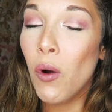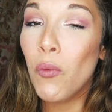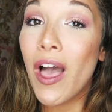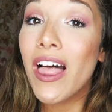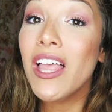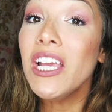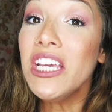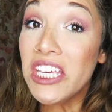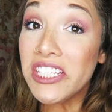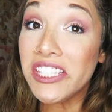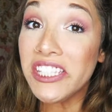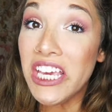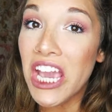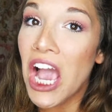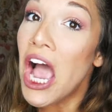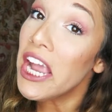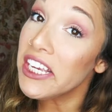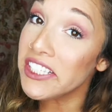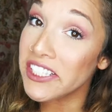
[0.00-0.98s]
Well, you
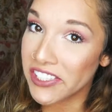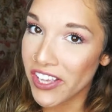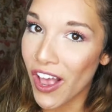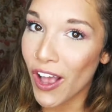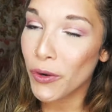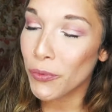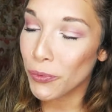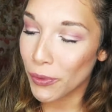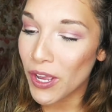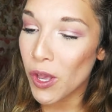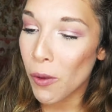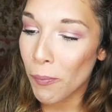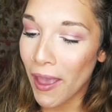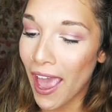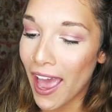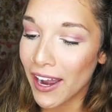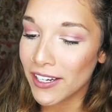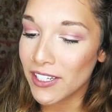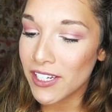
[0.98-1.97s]
see, I suck real
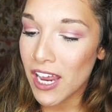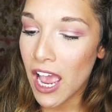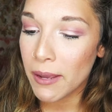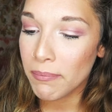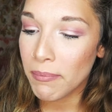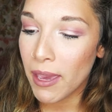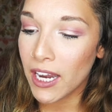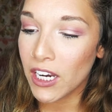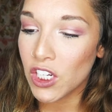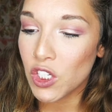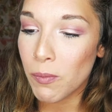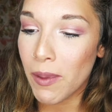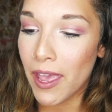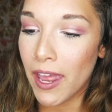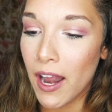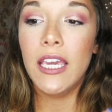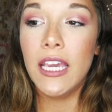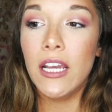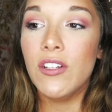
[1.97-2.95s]
bad at time
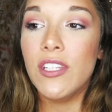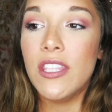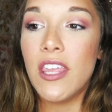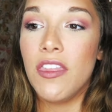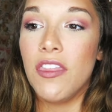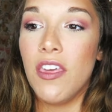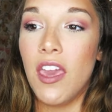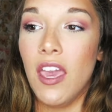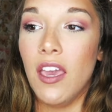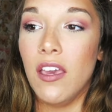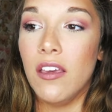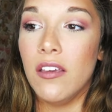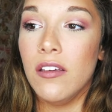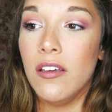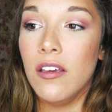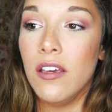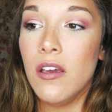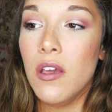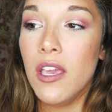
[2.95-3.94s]
management. Here's the thing.
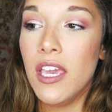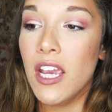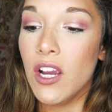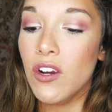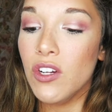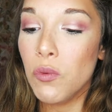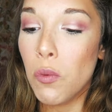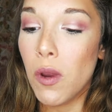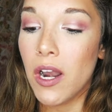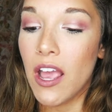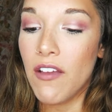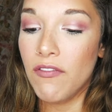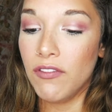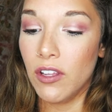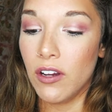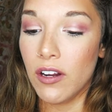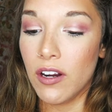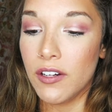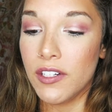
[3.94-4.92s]
Here's what I've
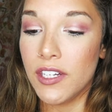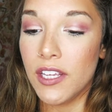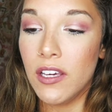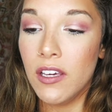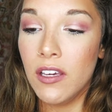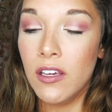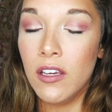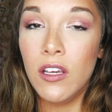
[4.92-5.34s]
learned.